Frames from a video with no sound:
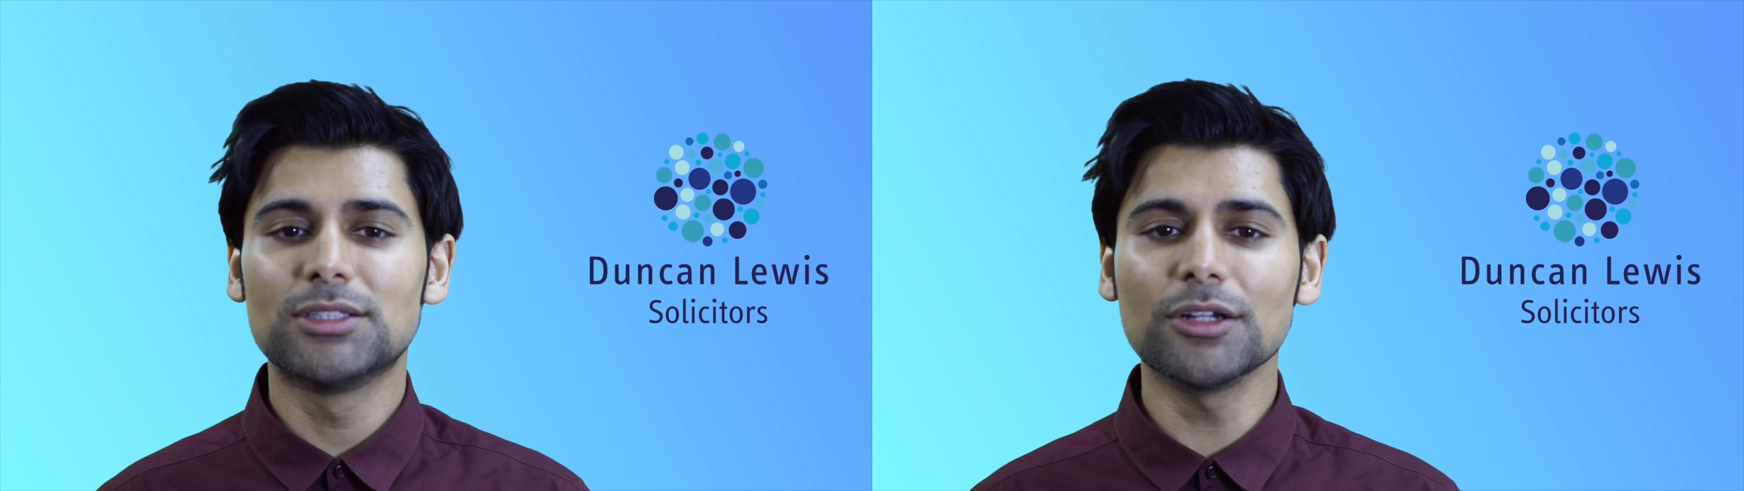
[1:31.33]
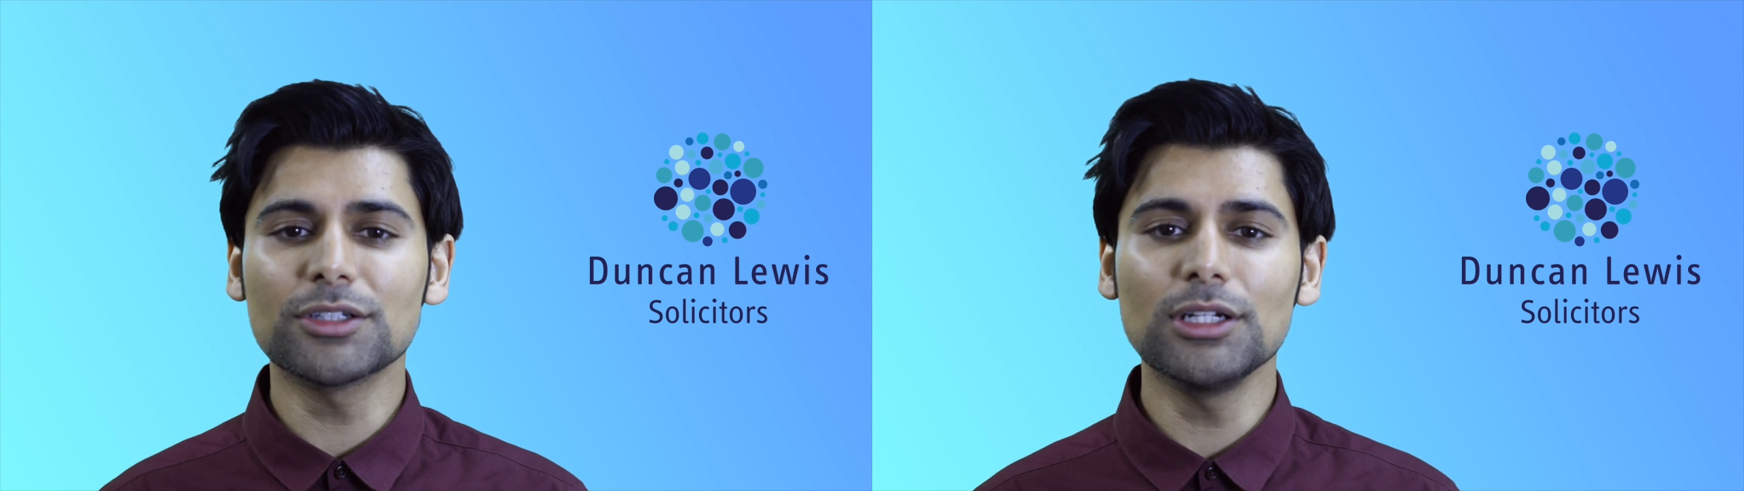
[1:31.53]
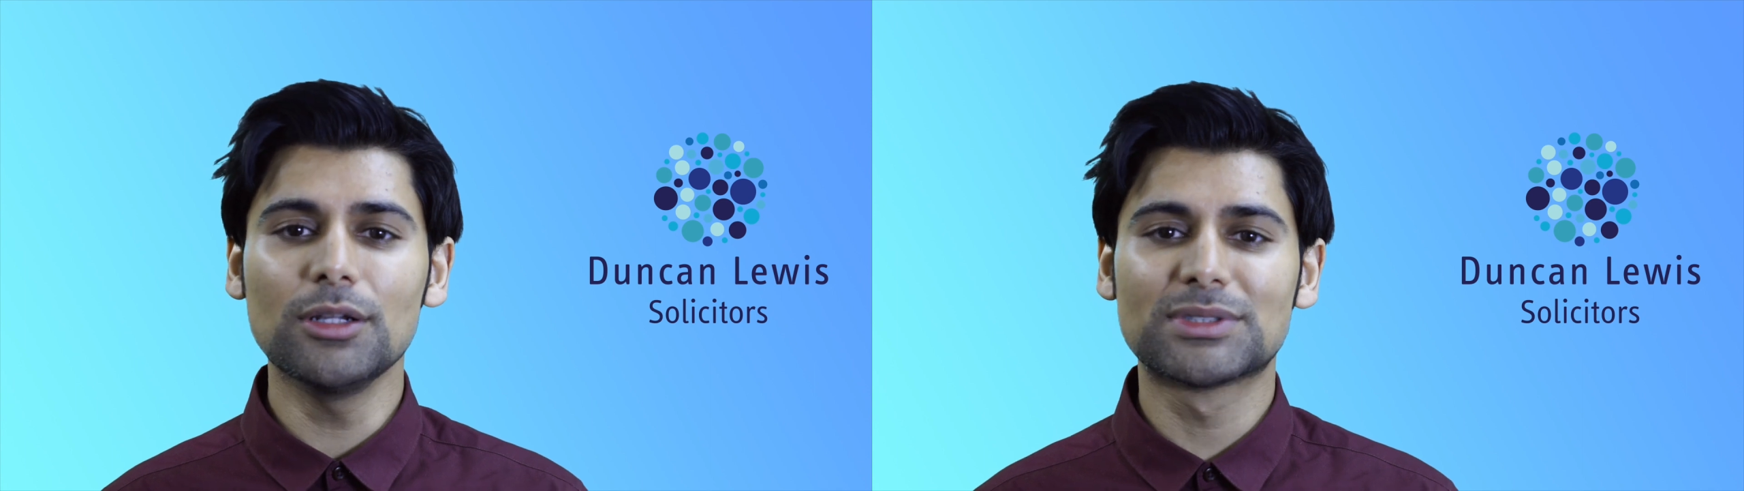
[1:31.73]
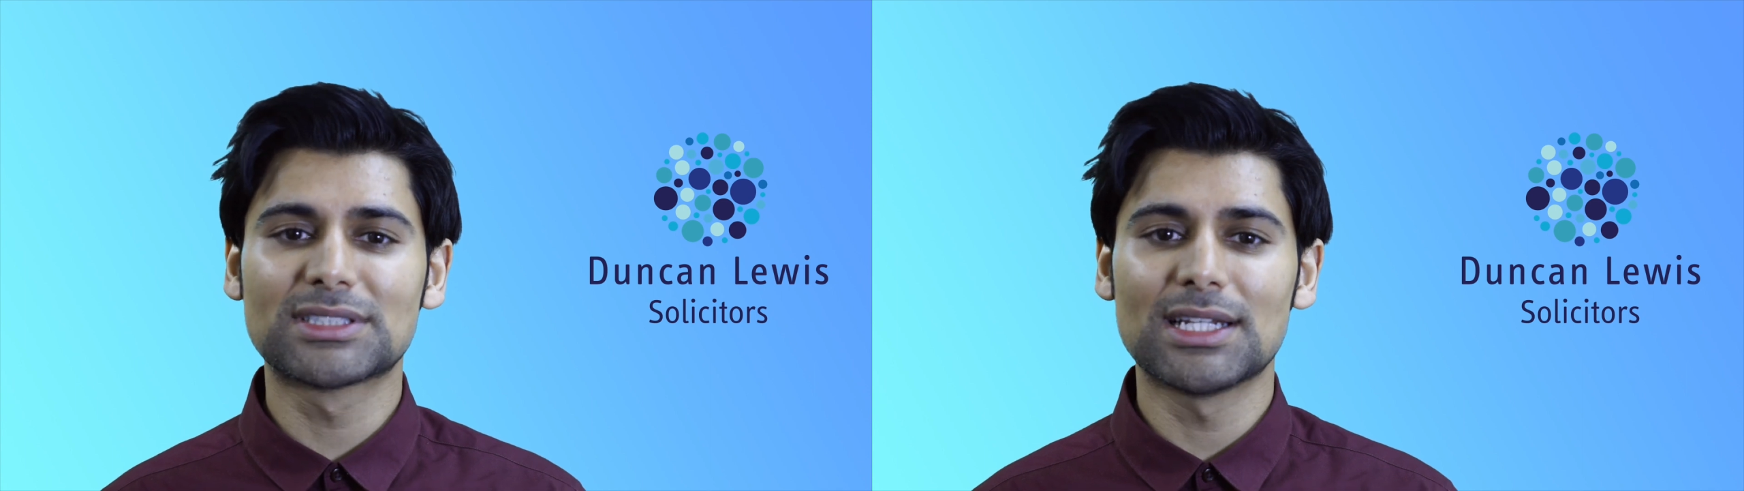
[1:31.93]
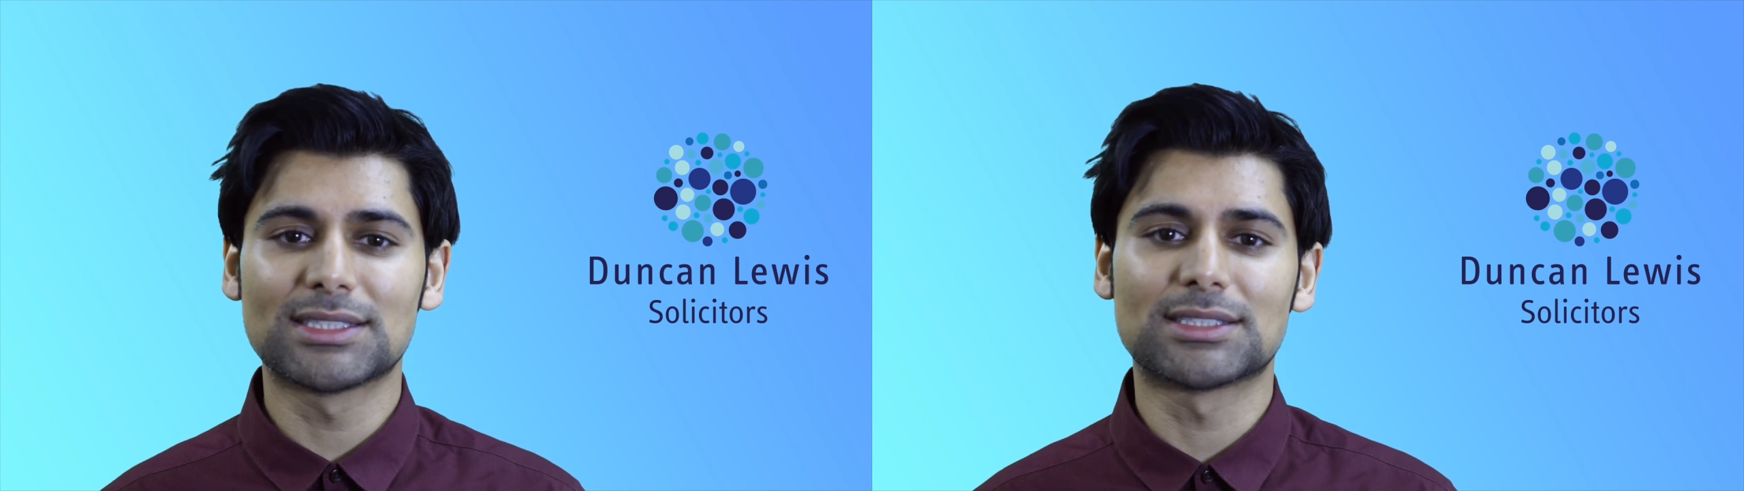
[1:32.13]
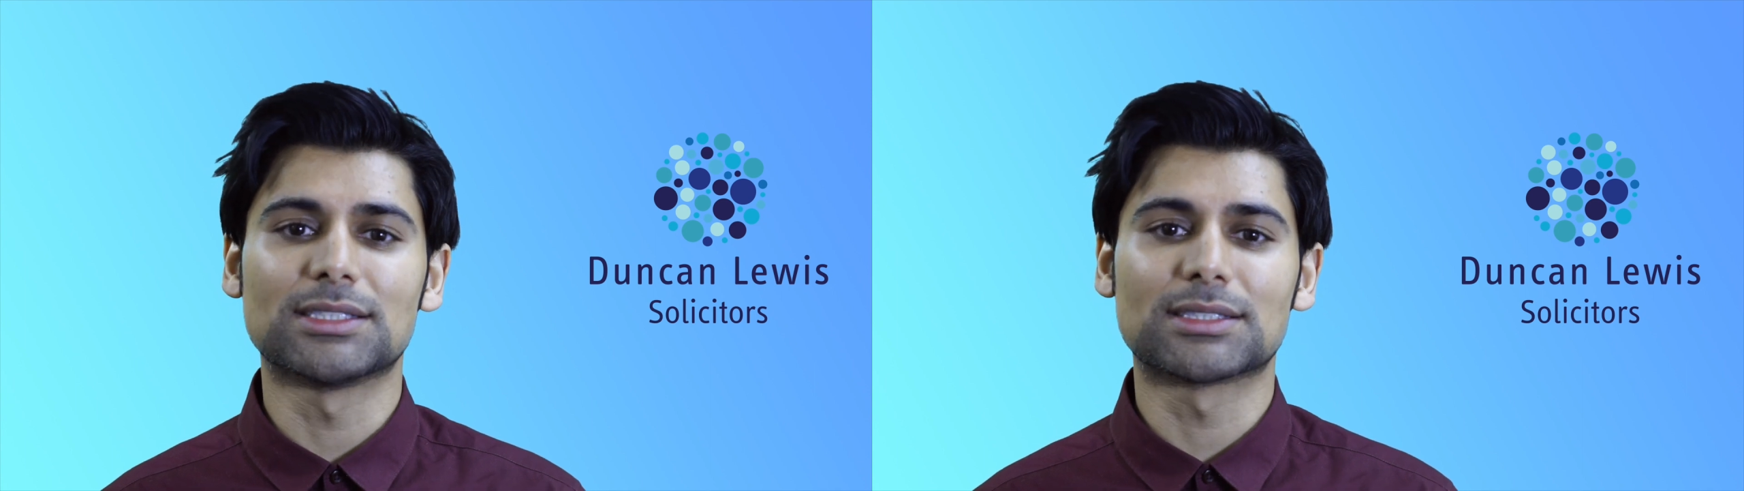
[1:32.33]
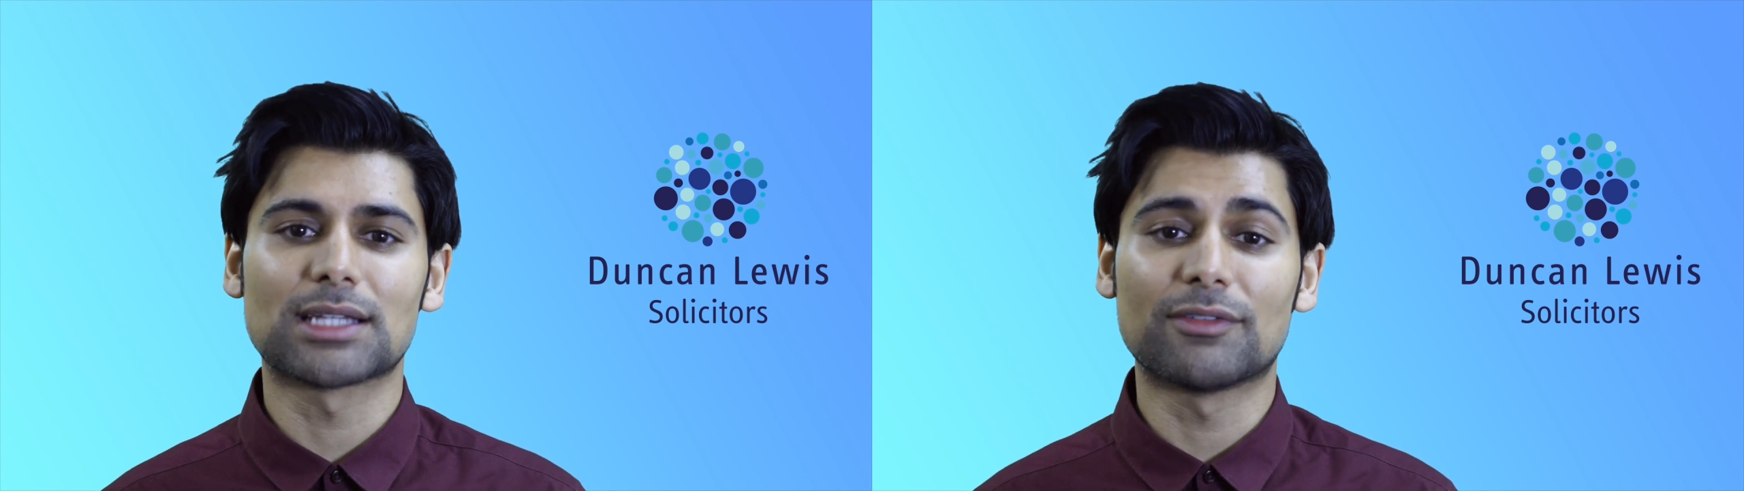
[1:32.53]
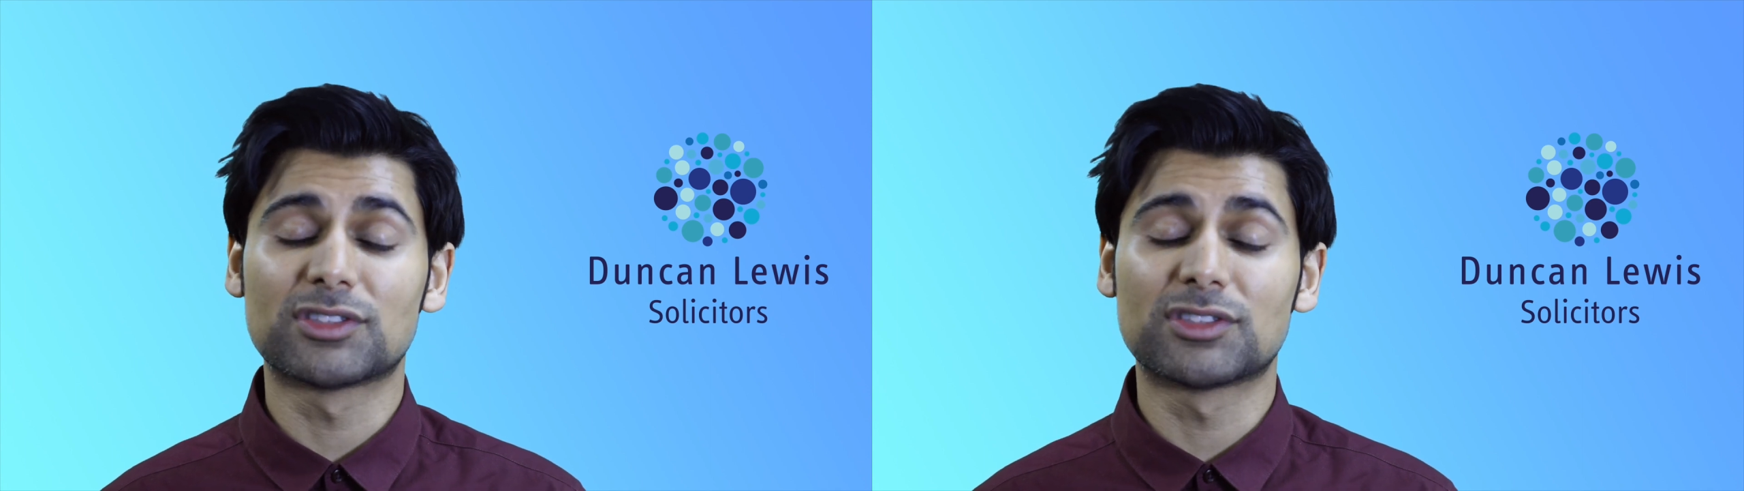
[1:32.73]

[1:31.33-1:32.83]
Duncan Lewis solicitors